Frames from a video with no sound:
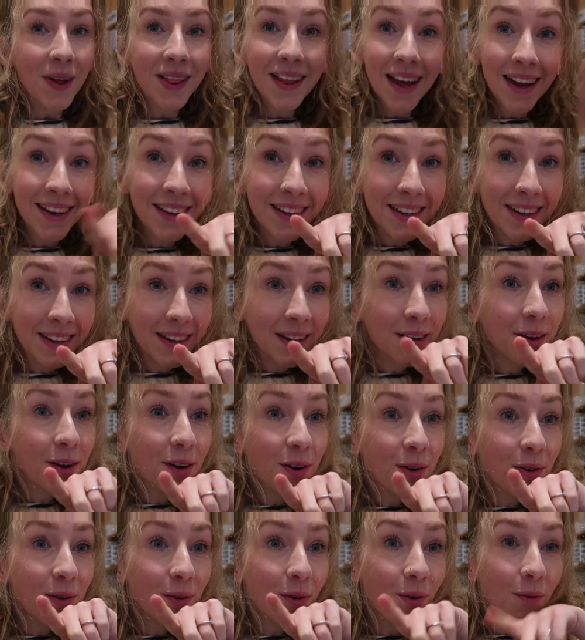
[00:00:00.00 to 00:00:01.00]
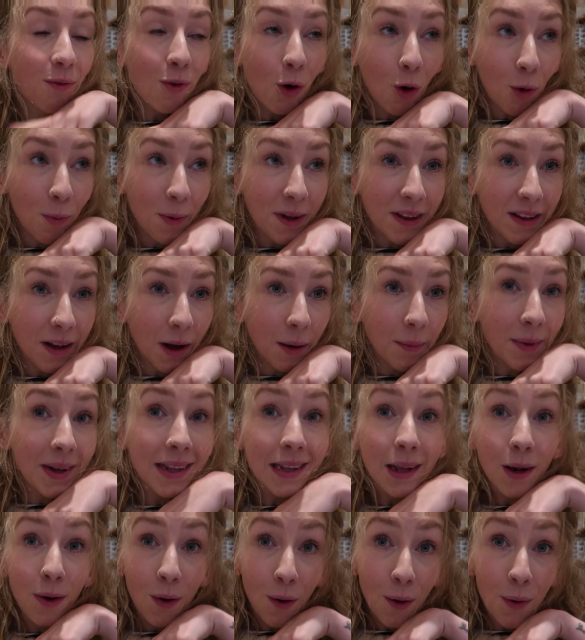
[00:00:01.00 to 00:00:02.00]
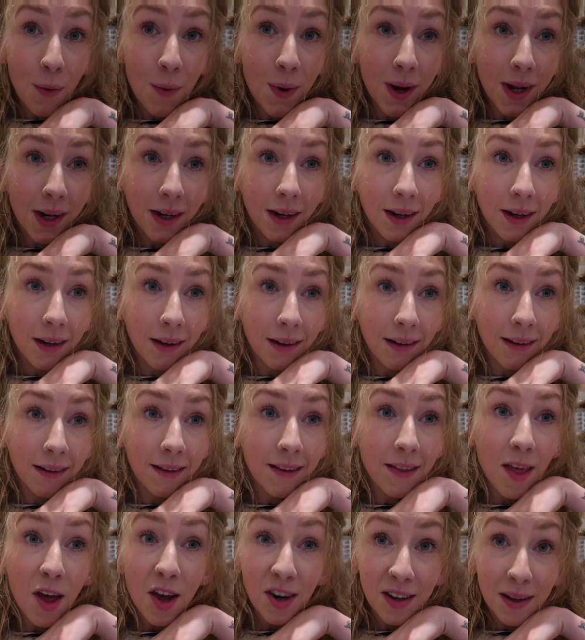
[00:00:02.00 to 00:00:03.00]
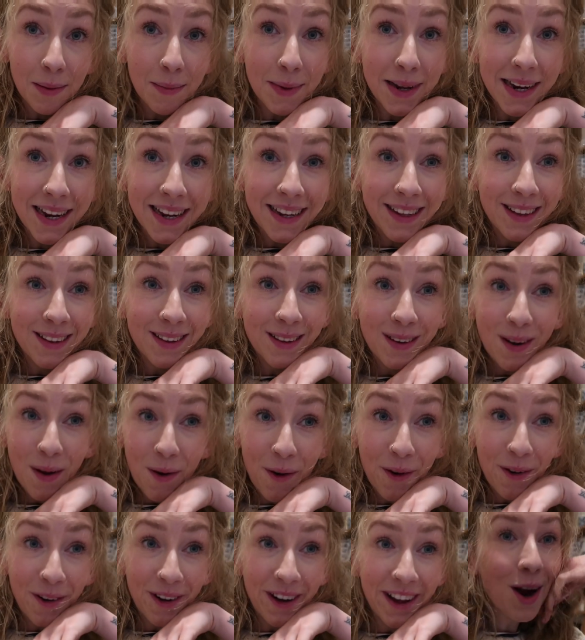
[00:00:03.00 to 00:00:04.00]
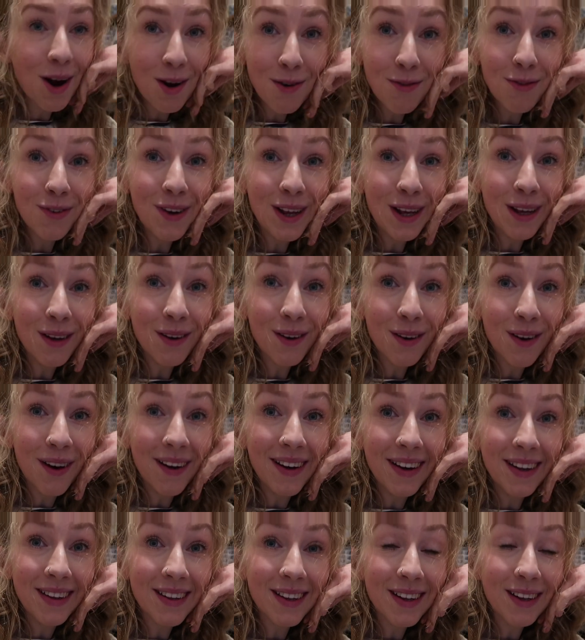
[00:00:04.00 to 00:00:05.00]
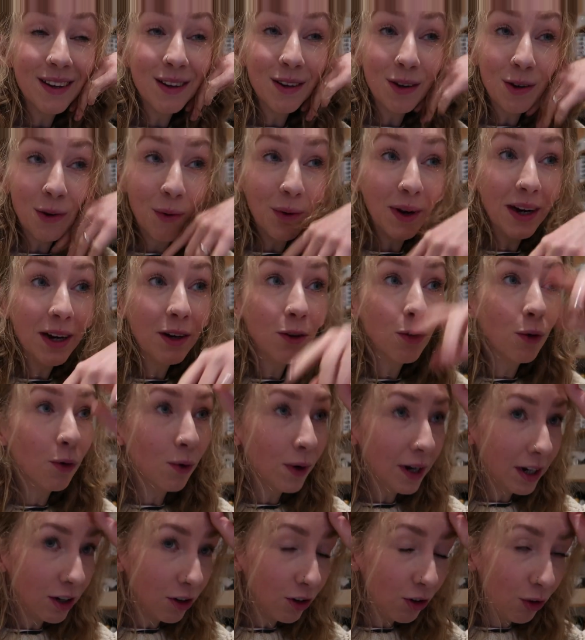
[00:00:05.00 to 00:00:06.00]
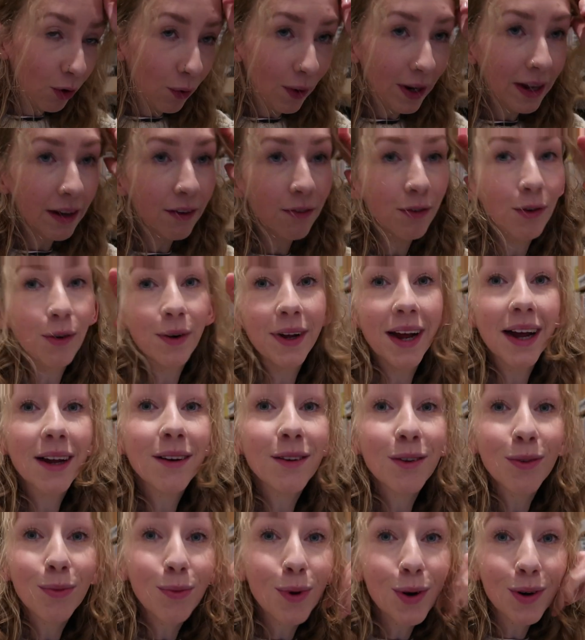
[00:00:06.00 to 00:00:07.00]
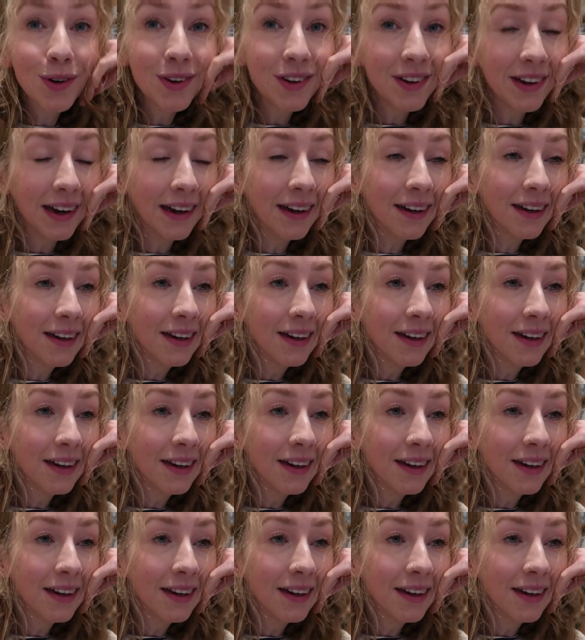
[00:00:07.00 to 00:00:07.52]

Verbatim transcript: with getting VLOGMAS up. It's a long one. It's thirty minutes long. Hopefully you guys enjoyed, or enjoy if you're yet to watch it.